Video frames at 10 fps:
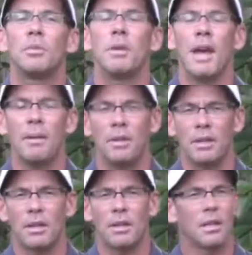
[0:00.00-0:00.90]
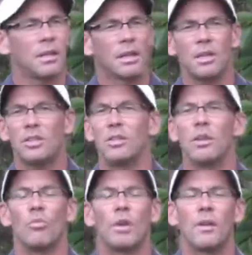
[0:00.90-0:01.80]
We'd be happy to get
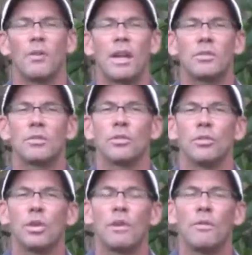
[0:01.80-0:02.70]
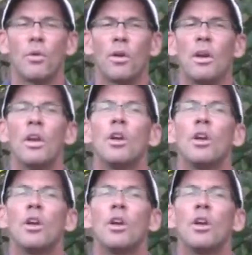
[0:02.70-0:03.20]
you whatever answers you're looking for.